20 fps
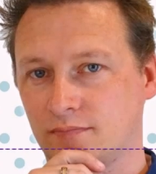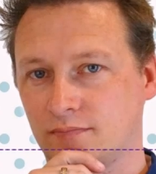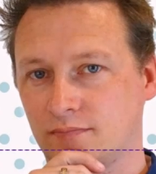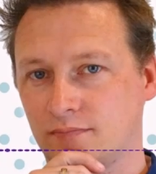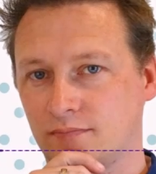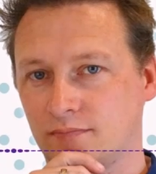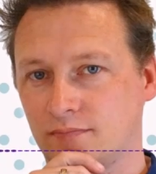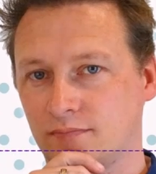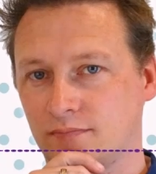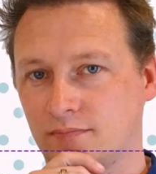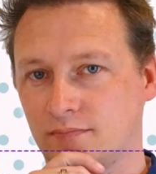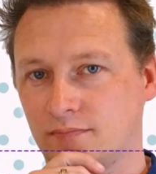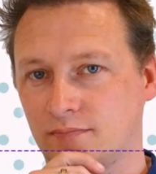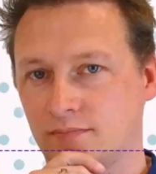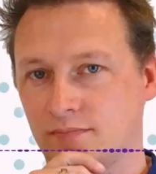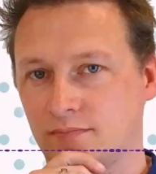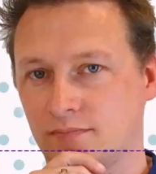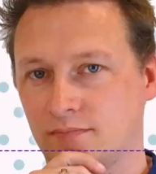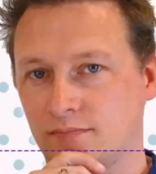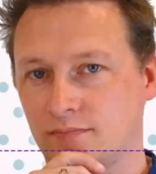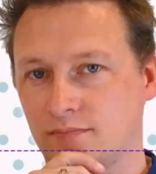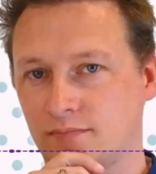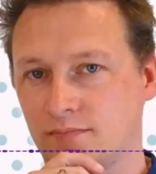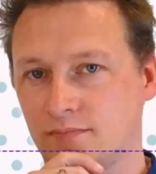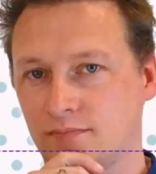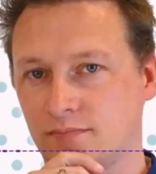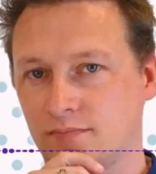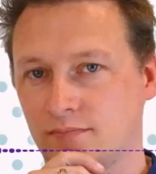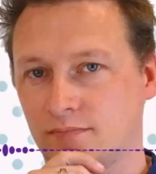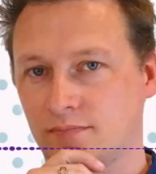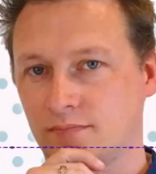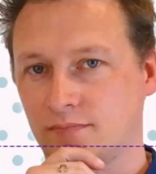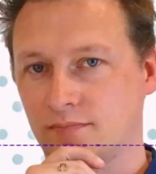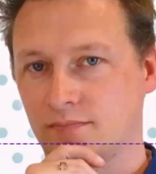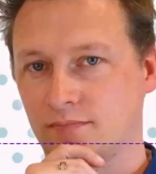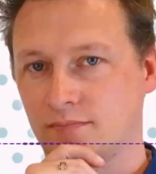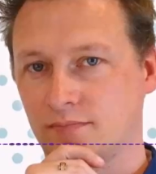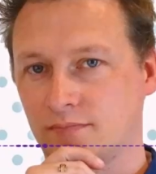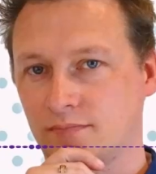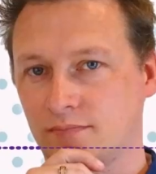And at Egypt they
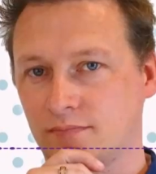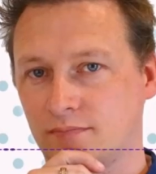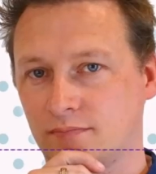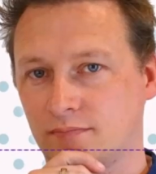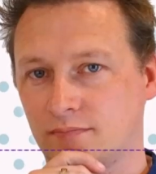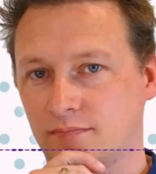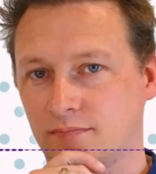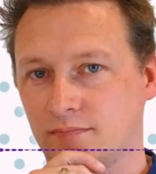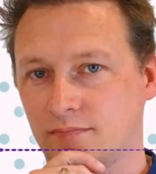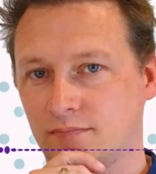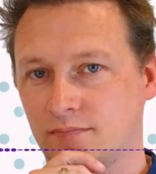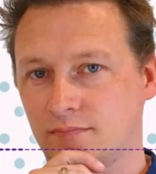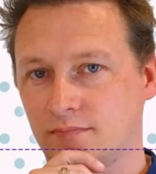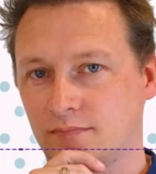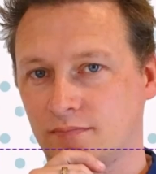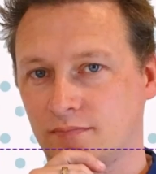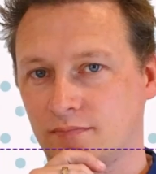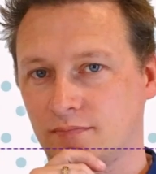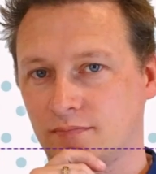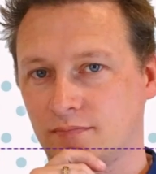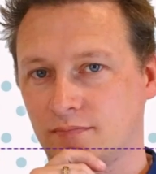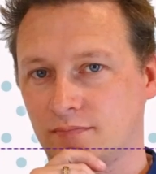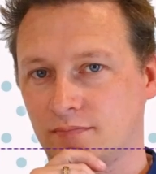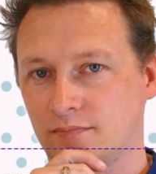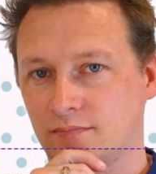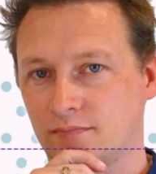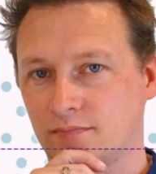noticed how fertile